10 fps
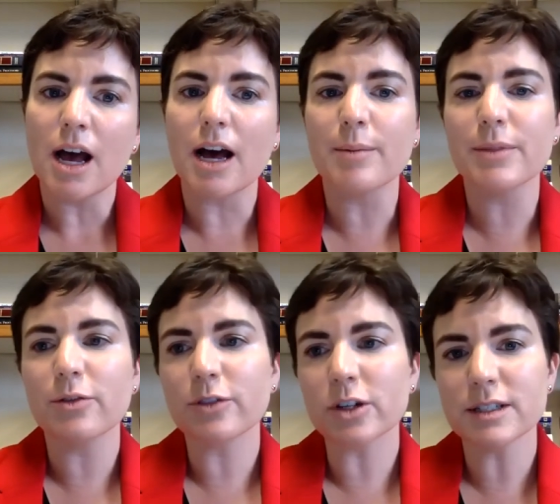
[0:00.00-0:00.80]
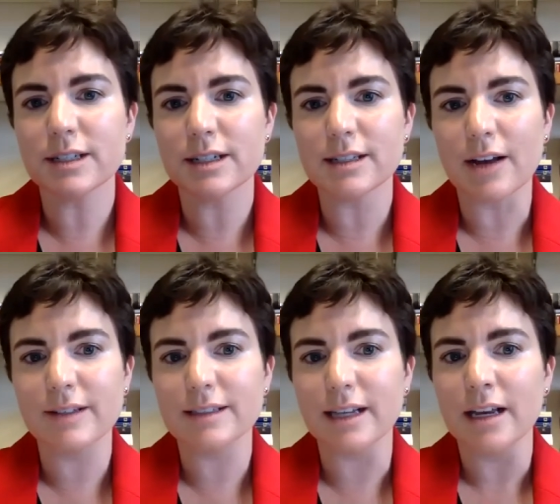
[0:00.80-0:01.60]
Um, the first is
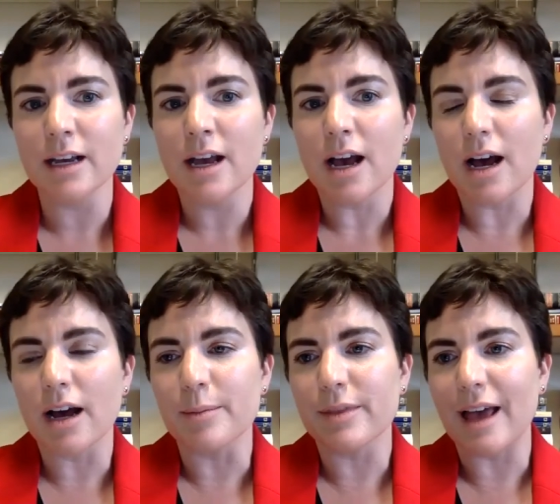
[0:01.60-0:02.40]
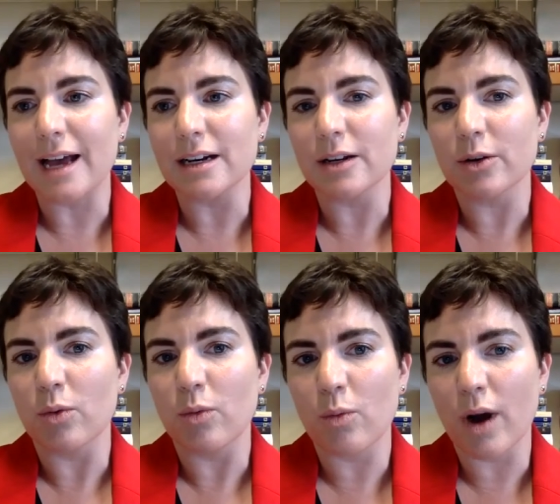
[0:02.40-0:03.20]
obviously uh, that you know
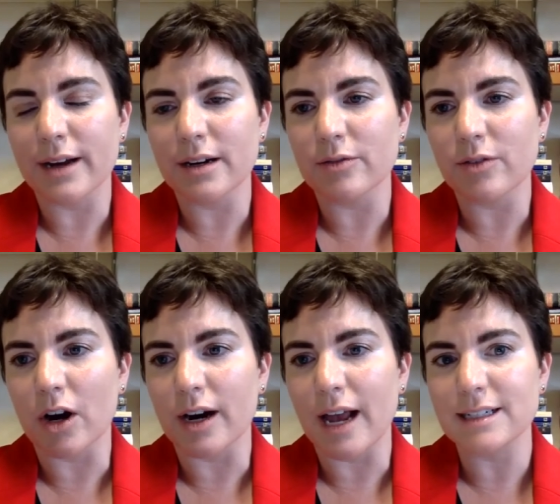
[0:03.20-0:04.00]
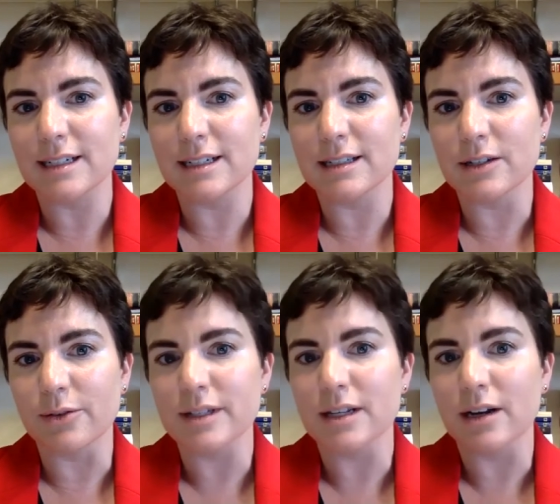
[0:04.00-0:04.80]
one of our attendees,
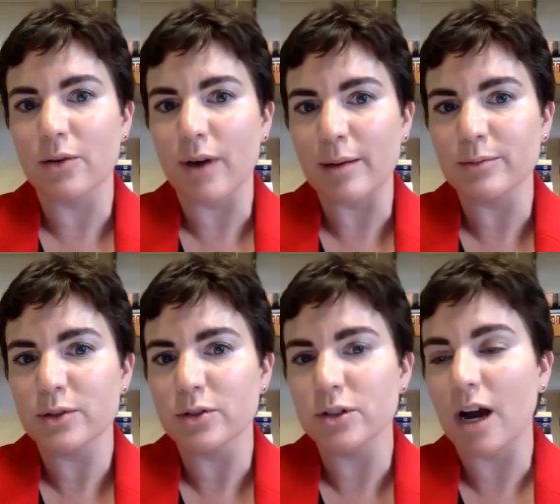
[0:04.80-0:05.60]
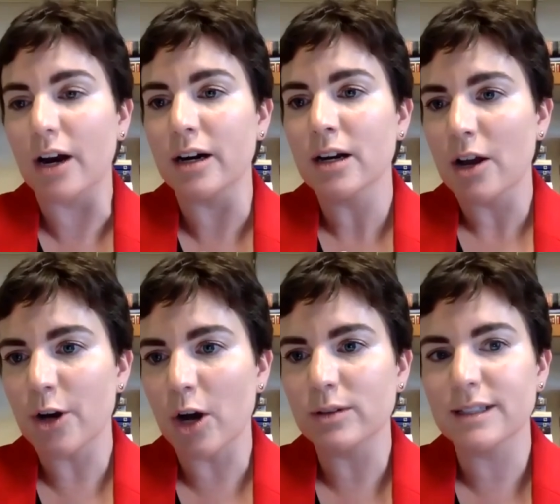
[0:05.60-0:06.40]
Narissa Ramsundar,
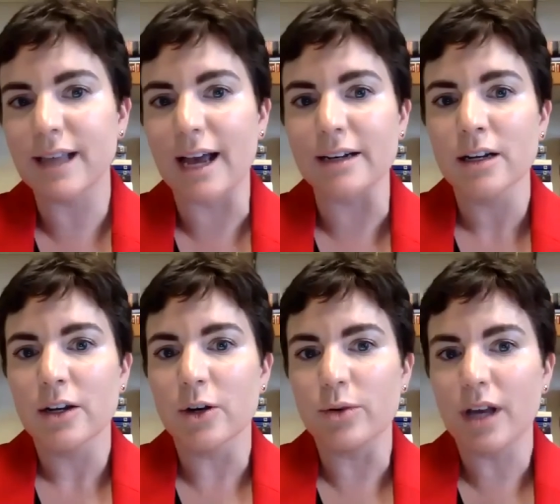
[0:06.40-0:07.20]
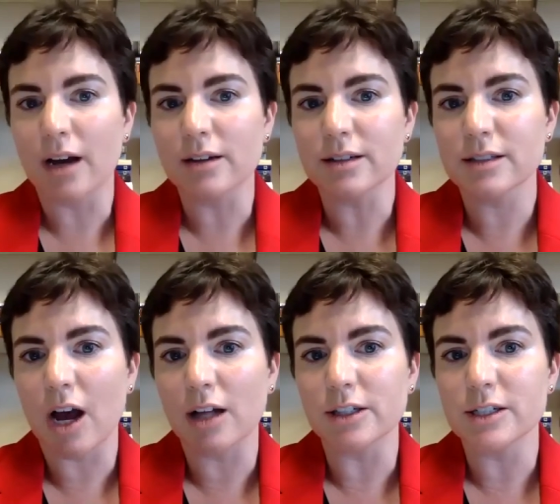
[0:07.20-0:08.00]
notes that you know young
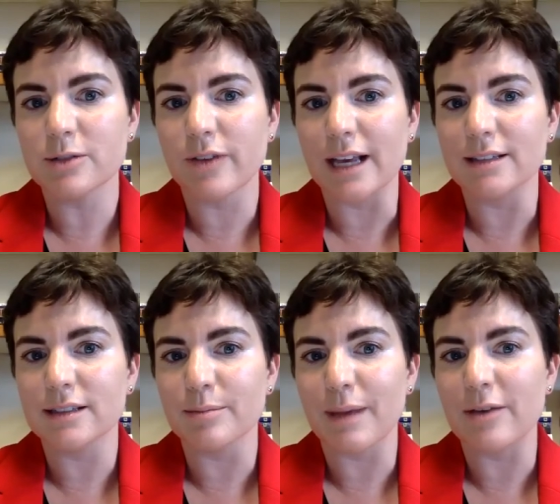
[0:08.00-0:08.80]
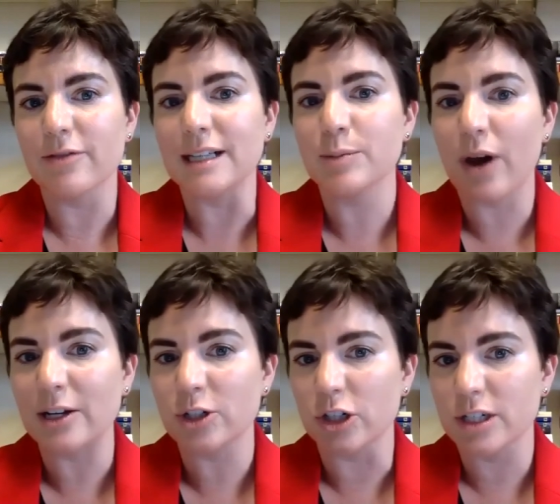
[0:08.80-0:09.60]
scholars face may face
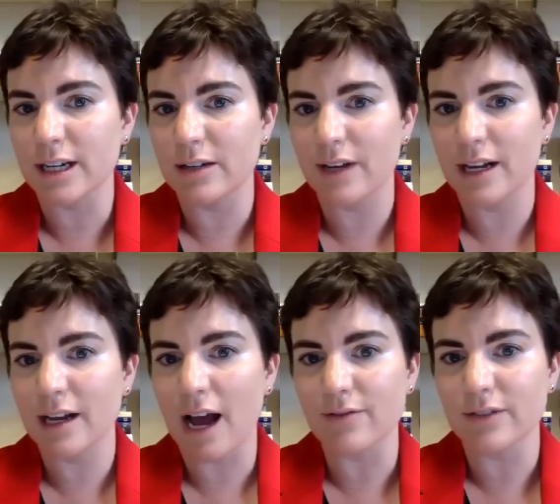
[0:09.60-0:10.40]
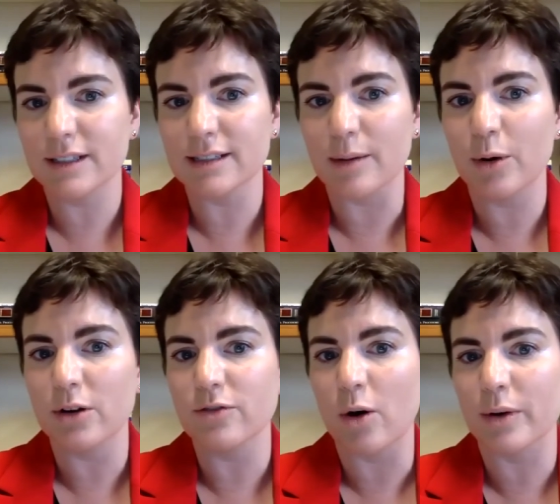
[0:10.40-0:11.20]
pressure to convene conferences and
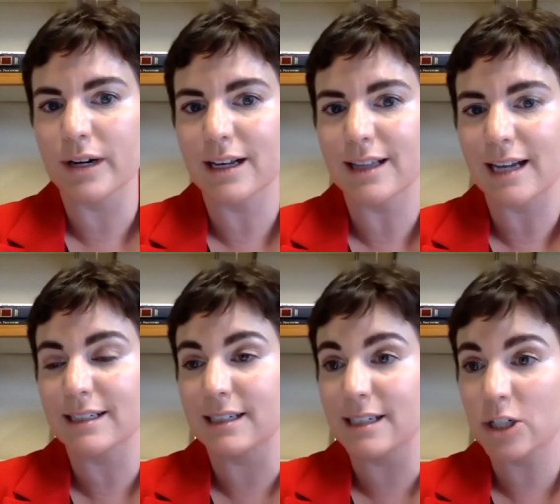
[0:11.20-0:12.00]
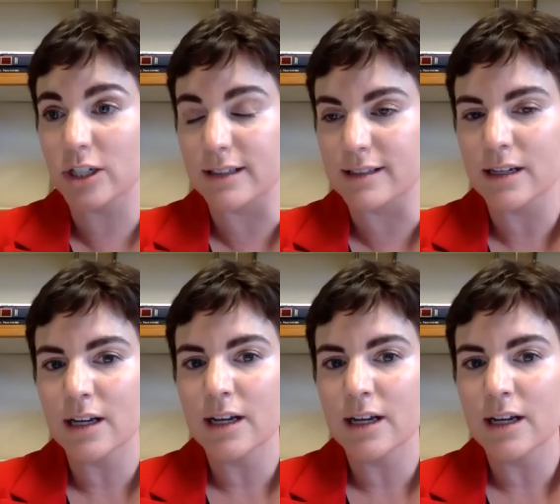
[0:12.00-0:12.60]
put forward collected editions